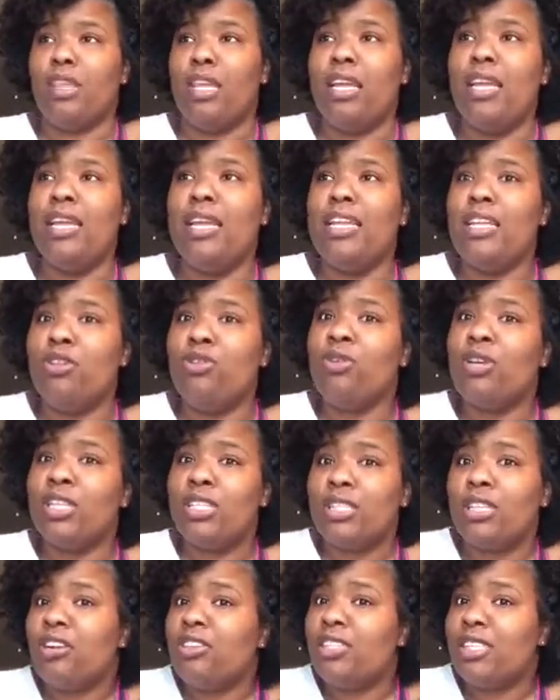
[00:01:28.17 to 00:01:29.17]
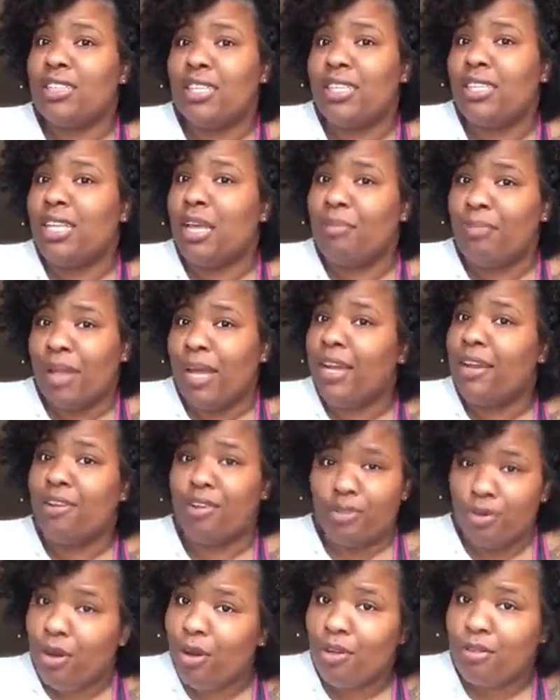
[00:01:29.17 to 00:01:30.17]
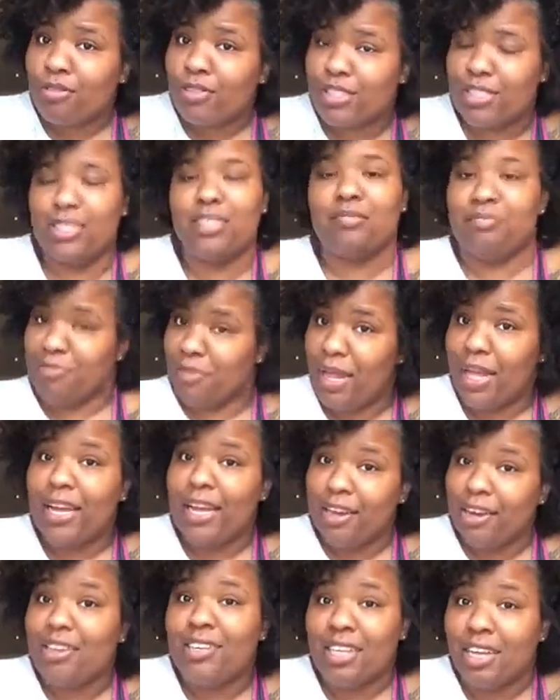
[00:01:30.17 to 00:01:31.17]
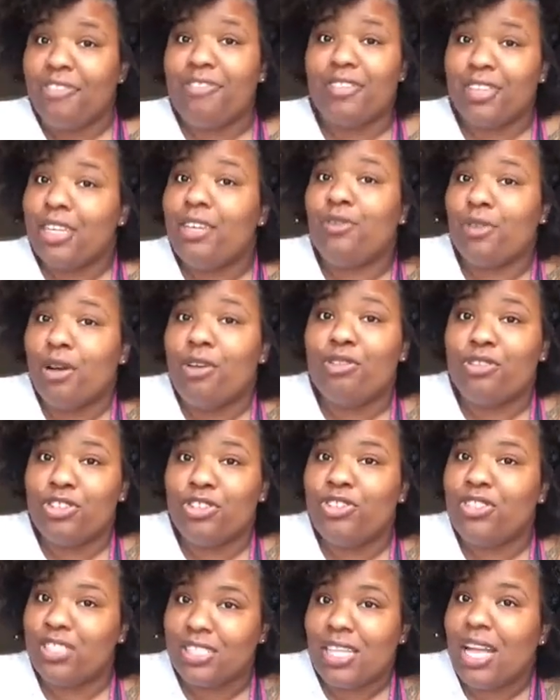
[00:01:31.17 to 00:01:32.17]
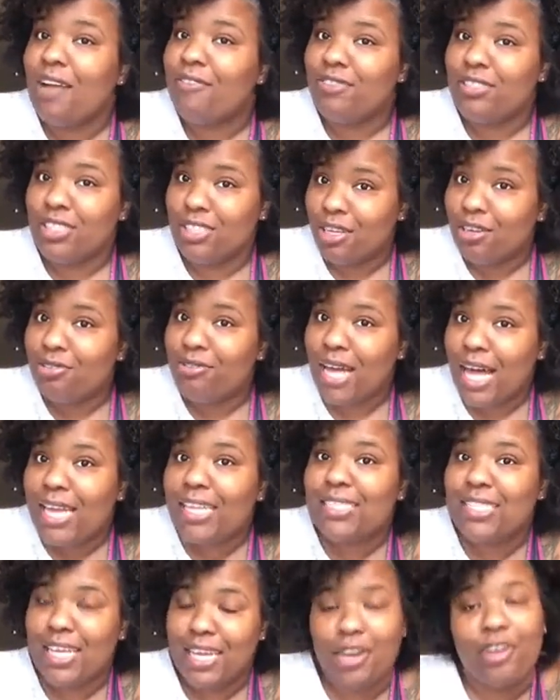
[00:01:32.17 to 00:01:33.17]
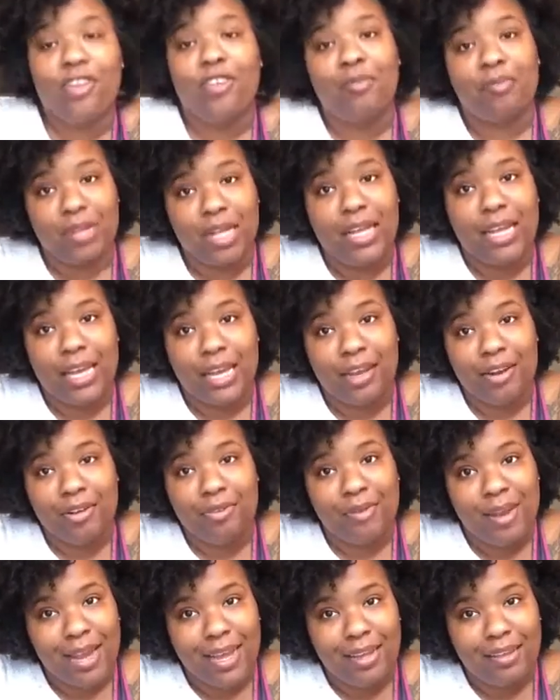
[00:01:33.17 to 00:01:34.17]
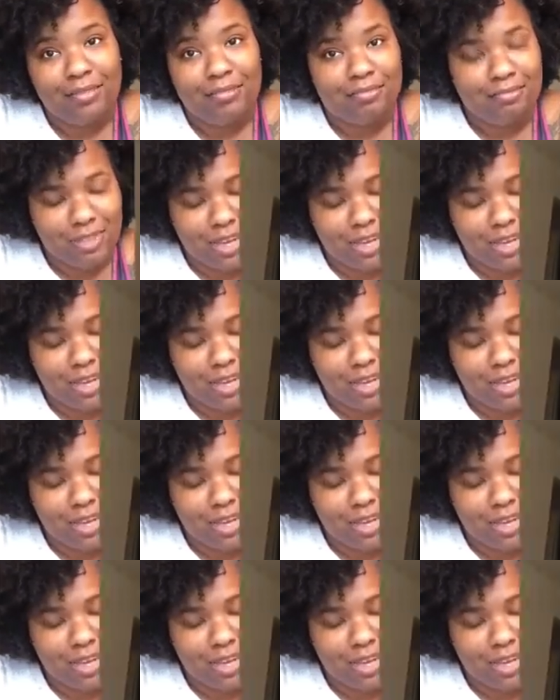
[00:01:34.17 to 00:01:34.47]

and you can start to think that black hair grows, because black hair definitely grows. You just have to know how to take care of black hair, right? If